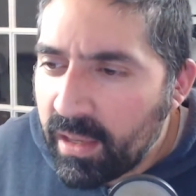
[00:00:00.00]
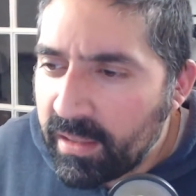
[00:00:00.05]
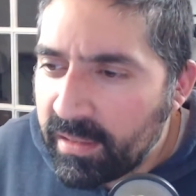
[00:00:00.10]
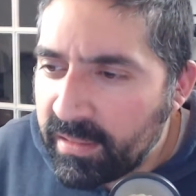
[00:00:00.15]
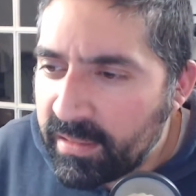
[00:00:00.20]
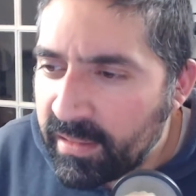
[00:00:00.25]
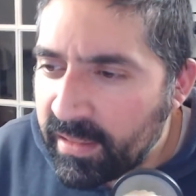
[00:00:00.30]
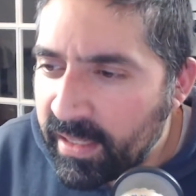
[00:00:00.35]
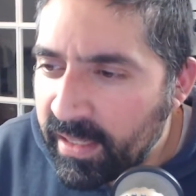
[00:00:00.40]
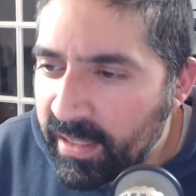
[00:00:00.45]

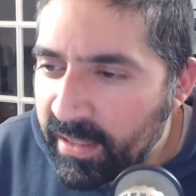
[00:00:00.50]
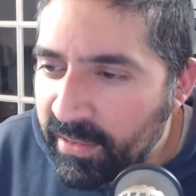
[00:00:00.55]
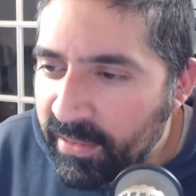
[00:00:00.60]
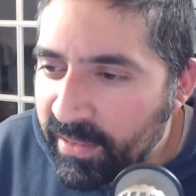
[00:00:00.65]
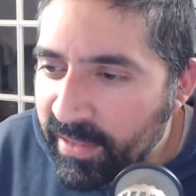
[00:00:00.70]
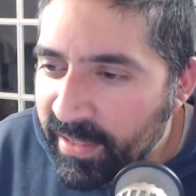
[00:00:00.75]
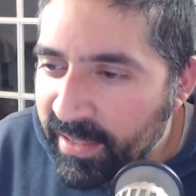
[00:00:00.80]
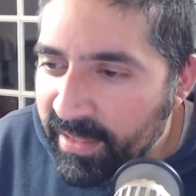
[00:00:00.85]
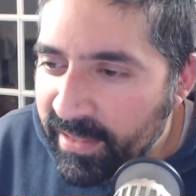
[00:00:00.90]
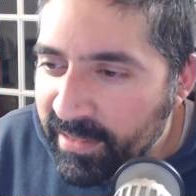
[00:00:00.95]
Zahir
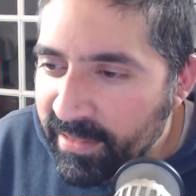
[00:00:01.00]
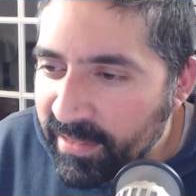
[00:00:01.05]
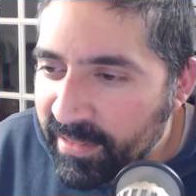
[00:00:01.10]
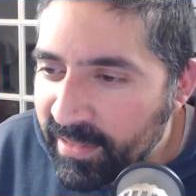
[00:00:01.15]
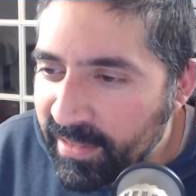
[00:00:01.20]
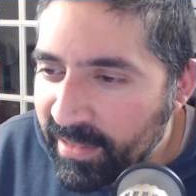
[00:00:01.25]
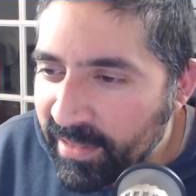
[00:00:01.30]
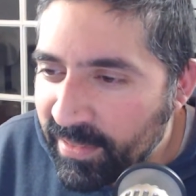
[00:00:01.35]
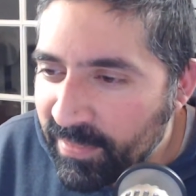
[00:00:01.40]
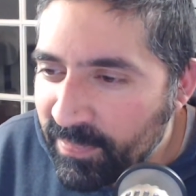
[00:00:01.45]
is
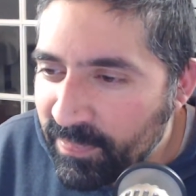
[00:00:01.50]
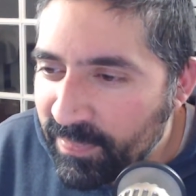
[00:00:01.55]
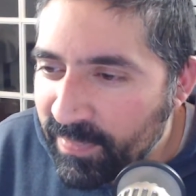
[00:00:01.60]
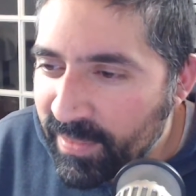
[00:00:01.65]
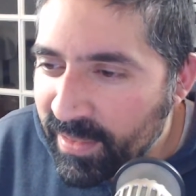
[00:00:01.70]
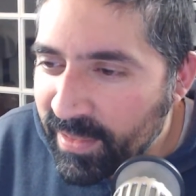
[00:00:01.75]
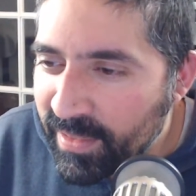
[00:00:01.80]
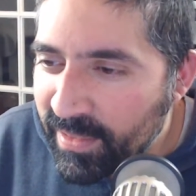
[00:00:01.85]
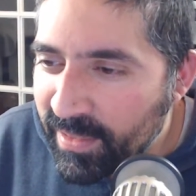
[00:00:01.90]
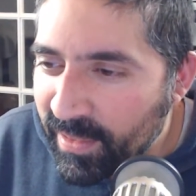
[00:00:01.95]

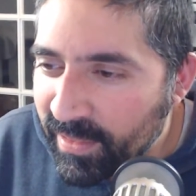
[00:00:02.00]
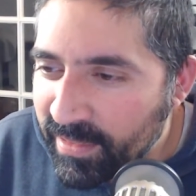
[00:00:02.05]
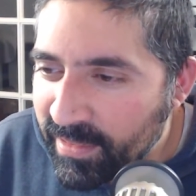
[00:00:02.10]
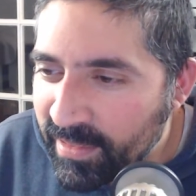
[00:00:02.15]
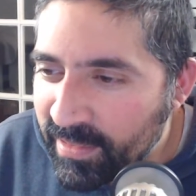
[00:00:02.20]
just